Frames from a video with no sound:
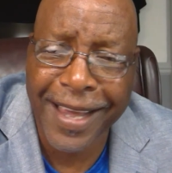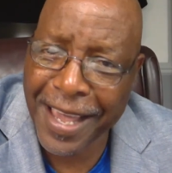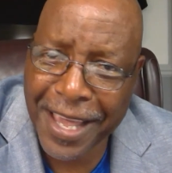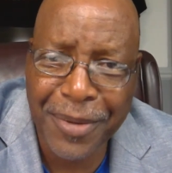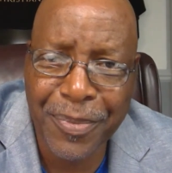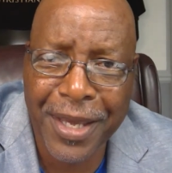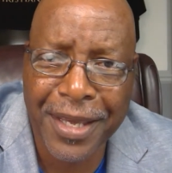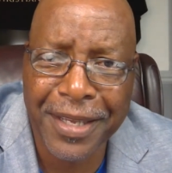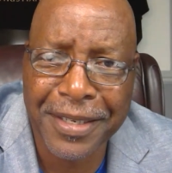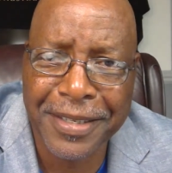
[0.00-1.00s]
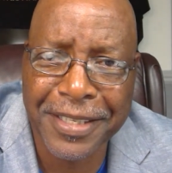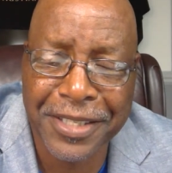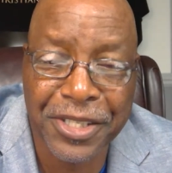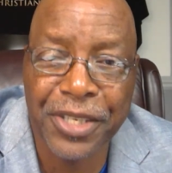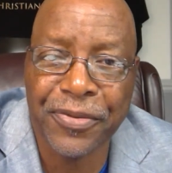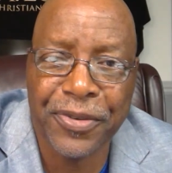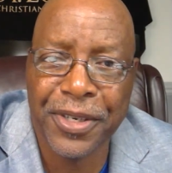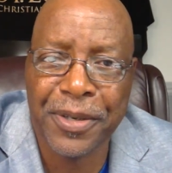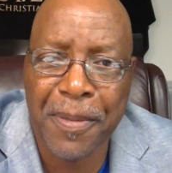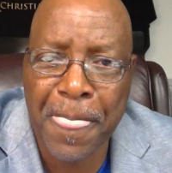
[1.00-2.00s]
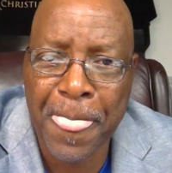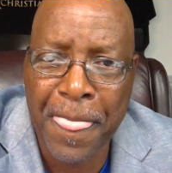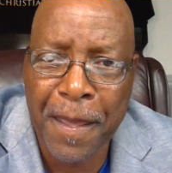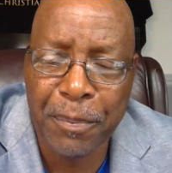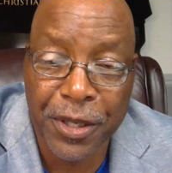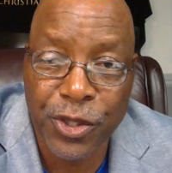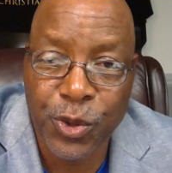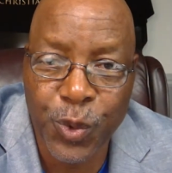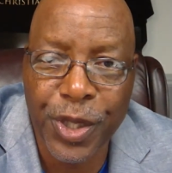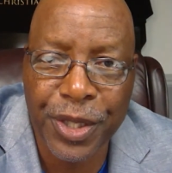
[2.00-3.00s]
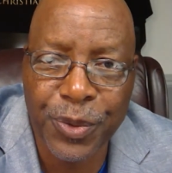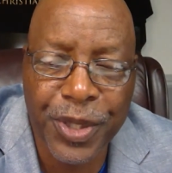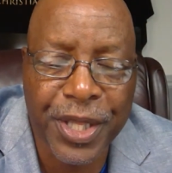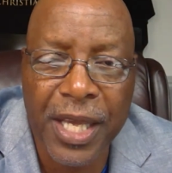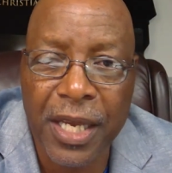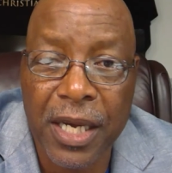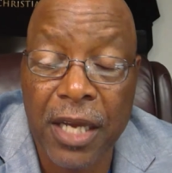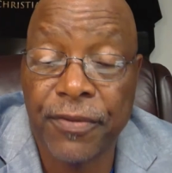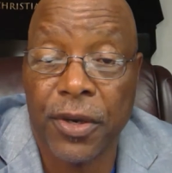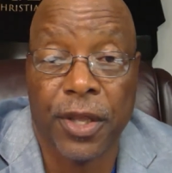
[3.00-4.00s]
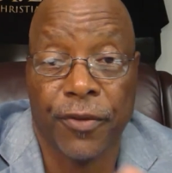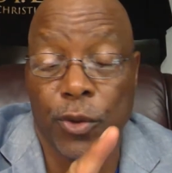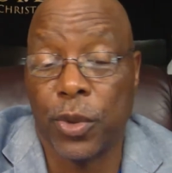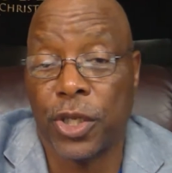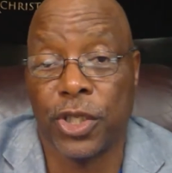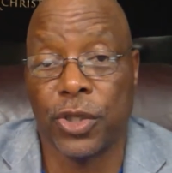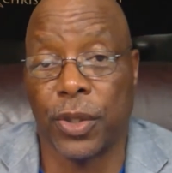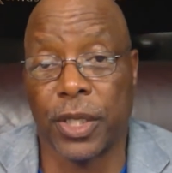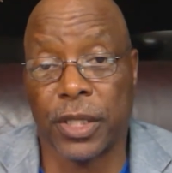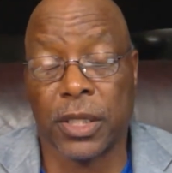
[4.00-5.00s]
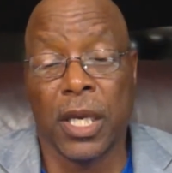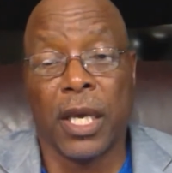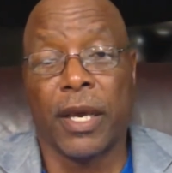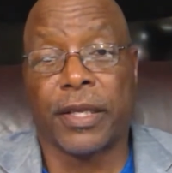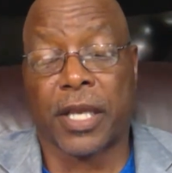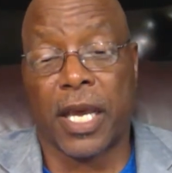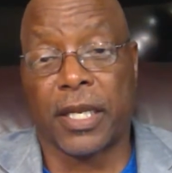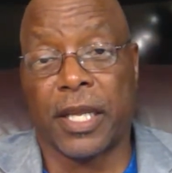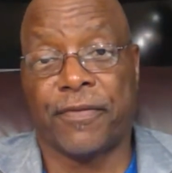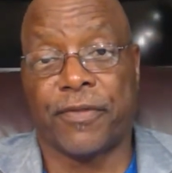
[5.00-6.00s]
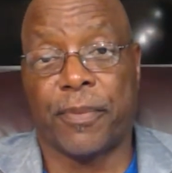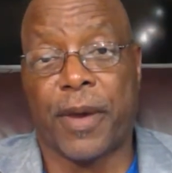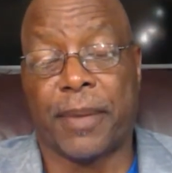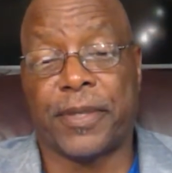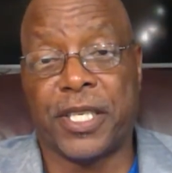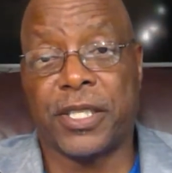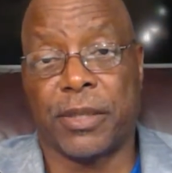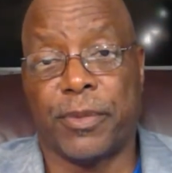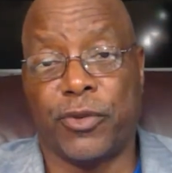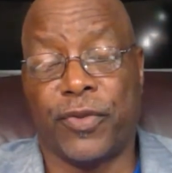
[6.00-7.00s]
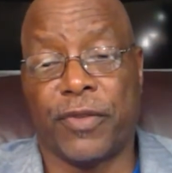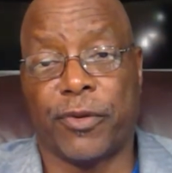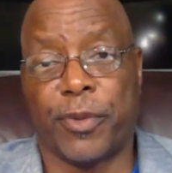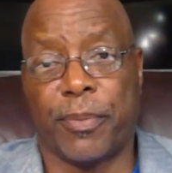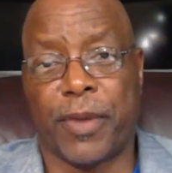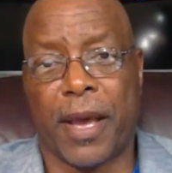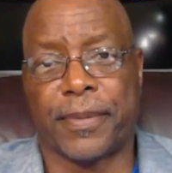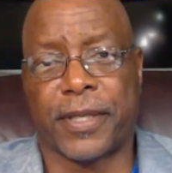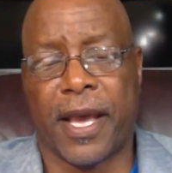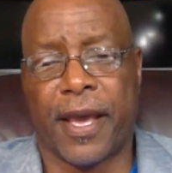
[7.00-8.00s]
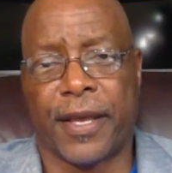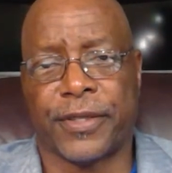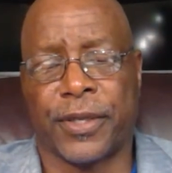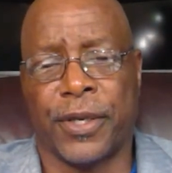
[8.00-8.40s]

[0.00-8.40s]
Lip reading: Amen. It's different, but it's real. We thank God for you. If you want to join us, it's kind of late for baptism. You've never been baptized.